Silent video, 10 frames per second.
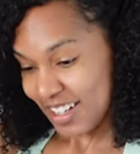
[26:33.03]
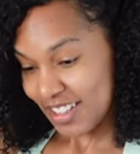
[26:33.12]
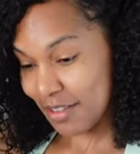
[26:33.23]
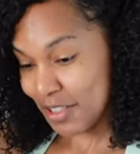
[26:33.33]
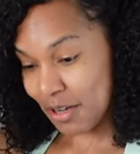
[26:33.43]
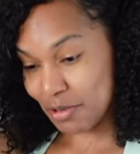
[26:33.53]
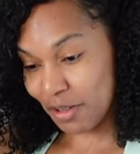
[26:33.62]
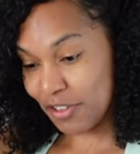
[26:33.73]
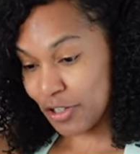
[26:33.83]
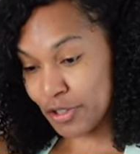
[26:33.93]
Sometimes
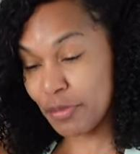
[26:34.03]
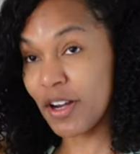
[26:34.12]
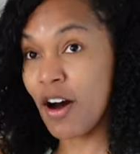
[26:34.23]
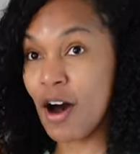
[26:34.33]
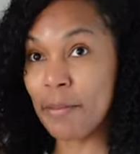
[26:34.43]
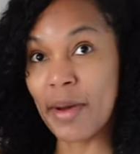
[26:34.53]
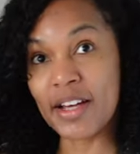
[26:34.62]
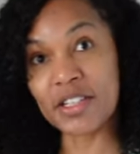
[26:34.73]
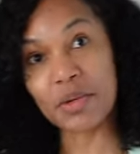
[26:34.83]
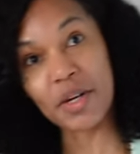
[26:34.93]
my videos be a hot
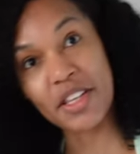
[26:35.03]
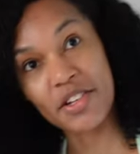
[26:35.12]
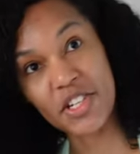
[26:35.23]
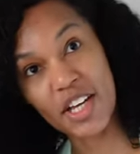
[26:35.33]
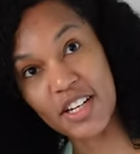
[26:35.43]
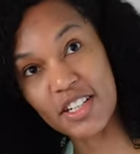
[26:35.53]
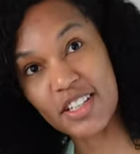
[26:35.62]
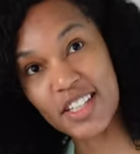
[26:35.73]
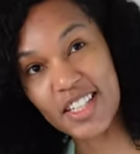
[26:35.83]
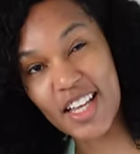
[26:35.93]
mess the way they're slanted to
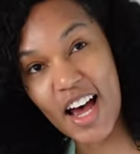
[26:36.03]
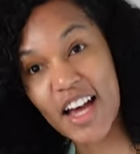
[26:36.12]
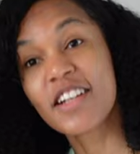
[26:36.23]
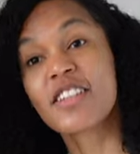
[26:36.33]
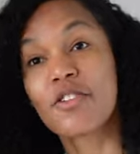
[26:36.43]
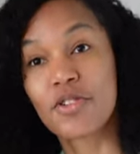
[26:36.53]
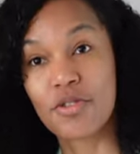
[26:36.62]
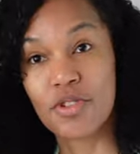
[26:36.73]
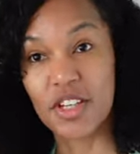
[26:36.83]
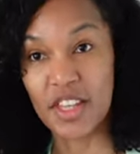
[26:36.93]
the side because I was
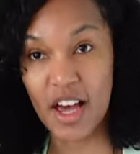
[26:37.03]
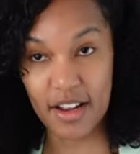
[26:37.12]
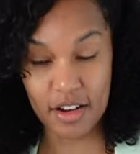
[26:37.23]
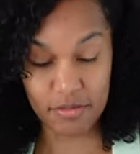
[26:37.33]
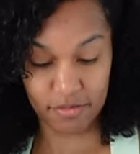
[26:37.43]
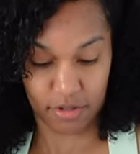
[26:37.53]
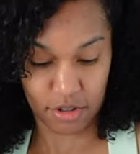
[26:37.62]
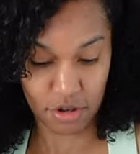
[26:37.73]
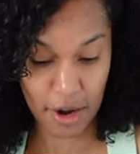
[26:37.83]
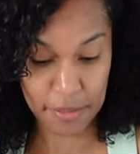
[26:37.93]
using that
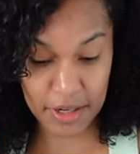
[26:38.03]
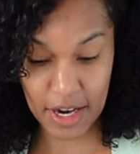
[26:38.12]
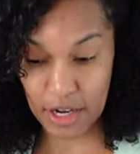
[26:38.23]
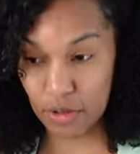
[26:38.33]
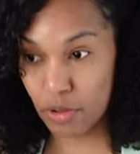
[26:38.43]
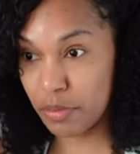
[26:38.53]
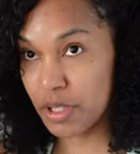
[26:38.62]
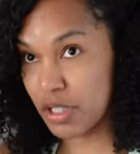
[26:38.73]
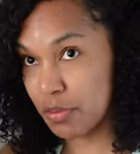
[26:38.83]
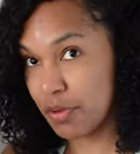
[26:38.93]
tripod. I had no
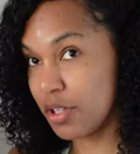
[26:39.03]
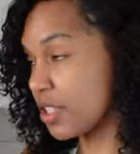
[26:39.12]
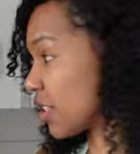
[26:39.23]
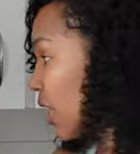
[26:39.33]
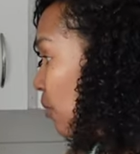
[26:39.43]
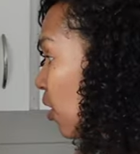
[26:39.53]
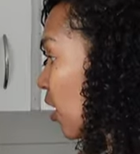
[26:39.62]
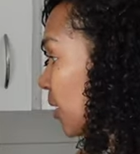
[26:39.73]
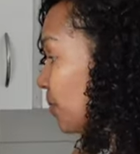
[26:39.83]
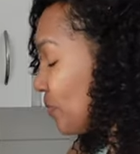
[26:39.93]
business putting this camera
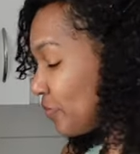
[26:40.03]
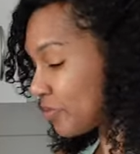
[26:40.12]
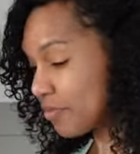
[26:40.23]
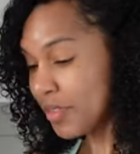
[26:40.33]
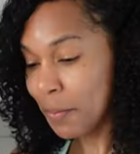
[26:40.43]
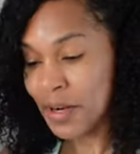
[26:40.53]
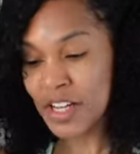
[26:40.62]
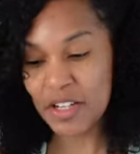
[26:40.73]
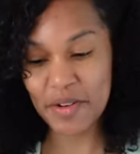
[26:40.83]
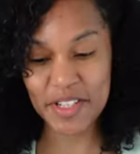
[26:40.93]
on. But
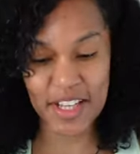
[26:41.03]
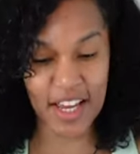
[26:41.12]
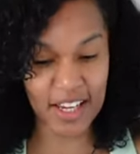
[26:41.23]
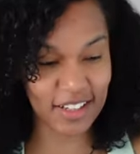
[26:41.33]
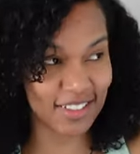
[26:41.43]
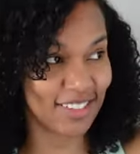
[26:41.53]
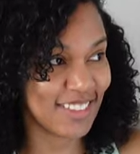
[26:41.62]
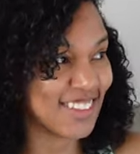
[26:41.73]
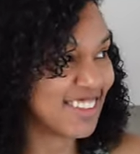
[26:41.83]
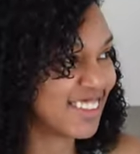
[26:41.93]
as I was saying,
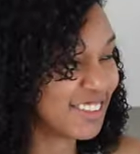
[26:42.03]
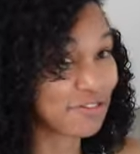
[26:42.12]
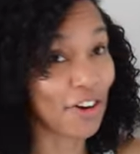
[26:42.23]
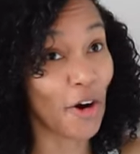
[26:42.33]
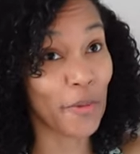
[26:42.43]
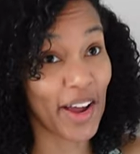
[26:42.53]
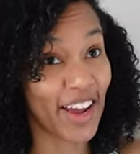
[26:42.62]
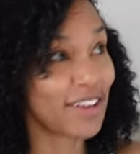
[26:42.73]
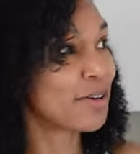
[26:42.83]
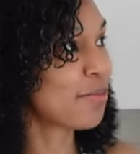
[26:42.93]
far
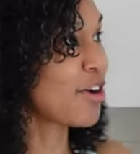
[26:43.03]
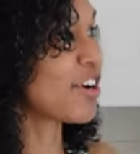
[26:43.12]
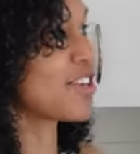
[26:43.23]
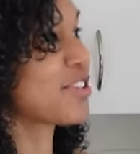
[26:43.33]
away, are you guys